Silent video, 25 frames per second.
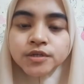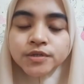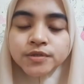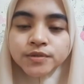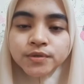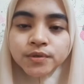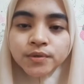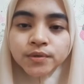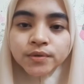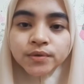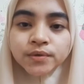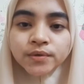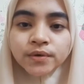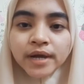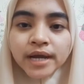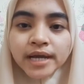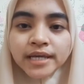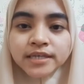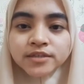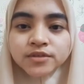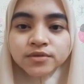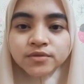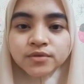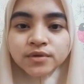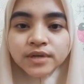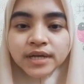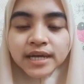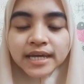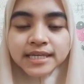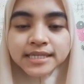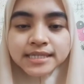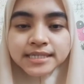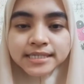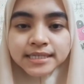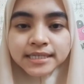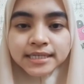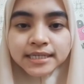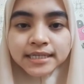So, as you can
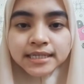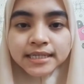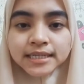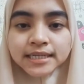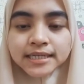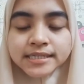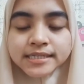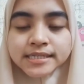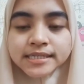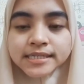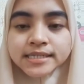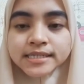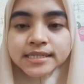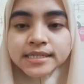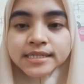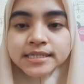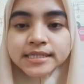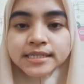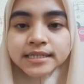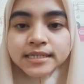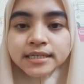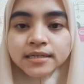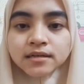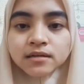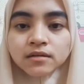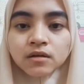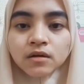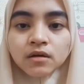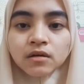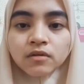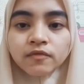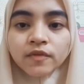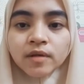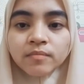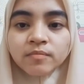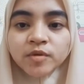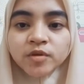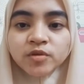see, this is the circuit
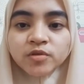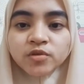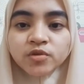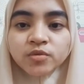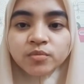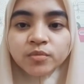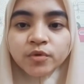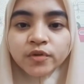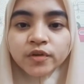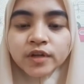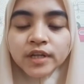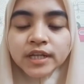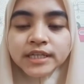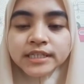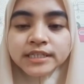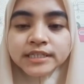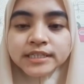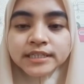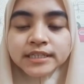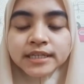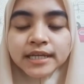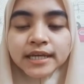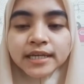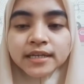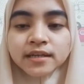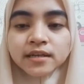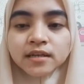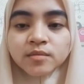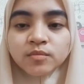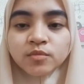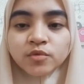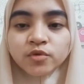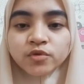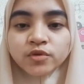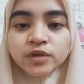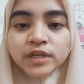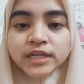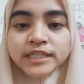of amplitude modulation and
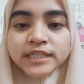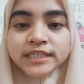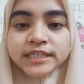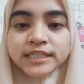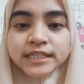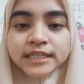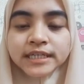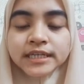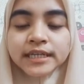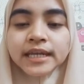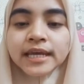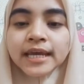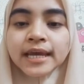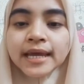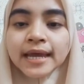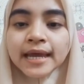demodulation.